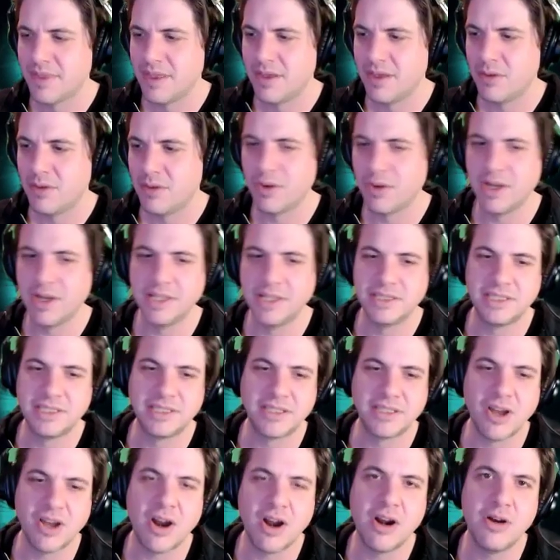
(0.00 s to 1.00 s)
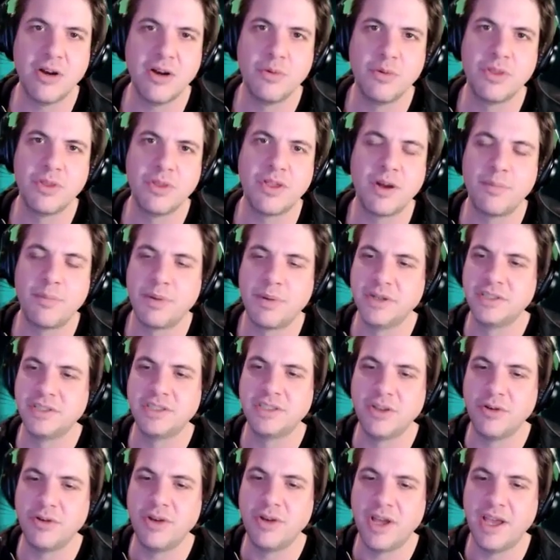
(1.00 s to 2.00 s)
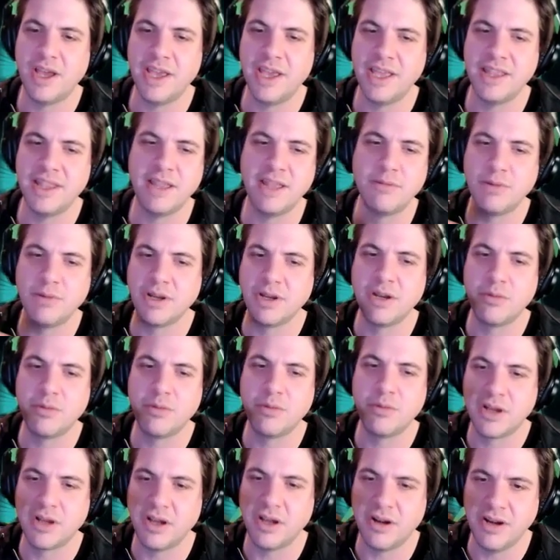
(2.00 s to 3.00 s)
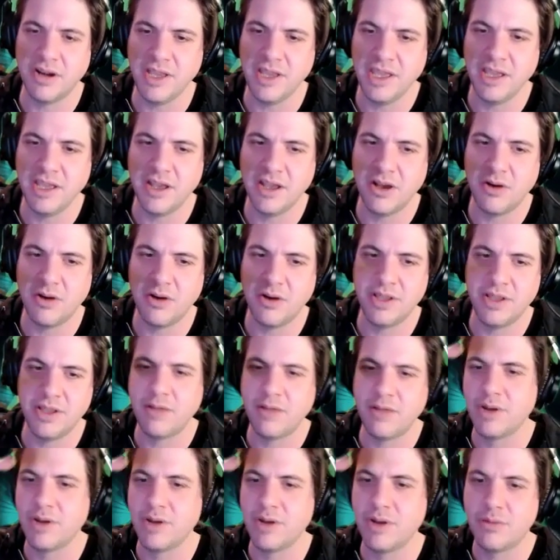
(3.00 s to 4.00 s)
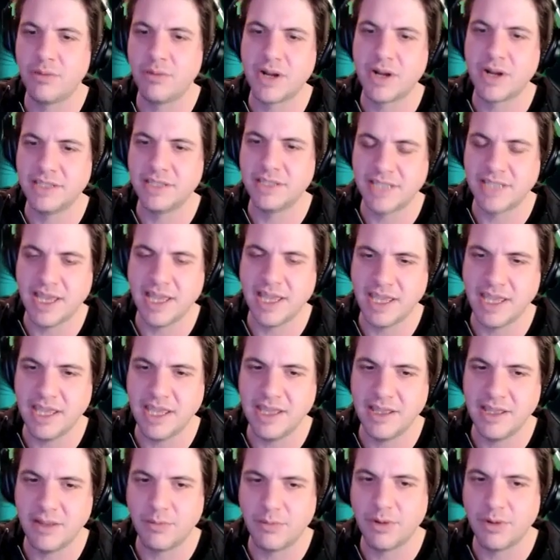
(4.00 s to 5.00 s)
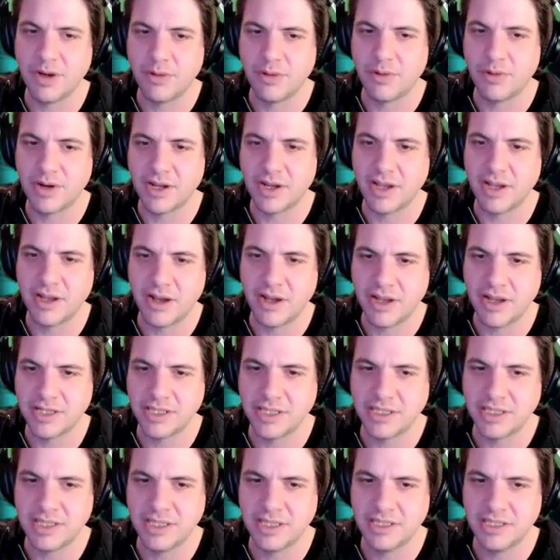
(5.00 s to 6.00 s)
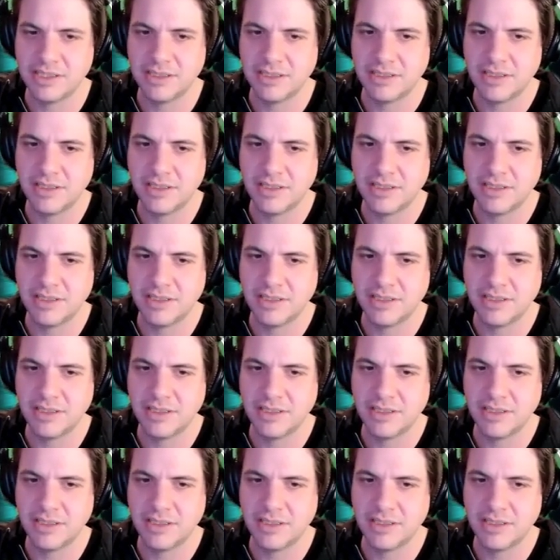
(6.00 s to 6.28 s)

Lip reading: we're going to start with our persona, and then we're going to work on our ego, and then we're going to work on psyche, and then we're going to work on consciousness.